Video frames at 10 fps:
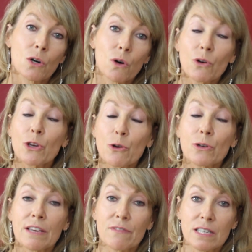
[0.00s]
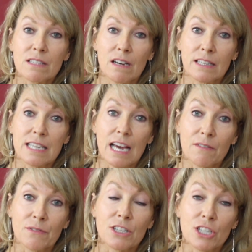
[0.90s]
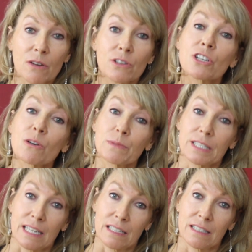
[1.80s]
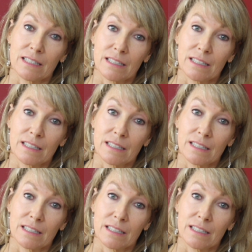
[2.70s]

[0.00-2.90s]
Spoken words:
or you could even decide to have the child adopted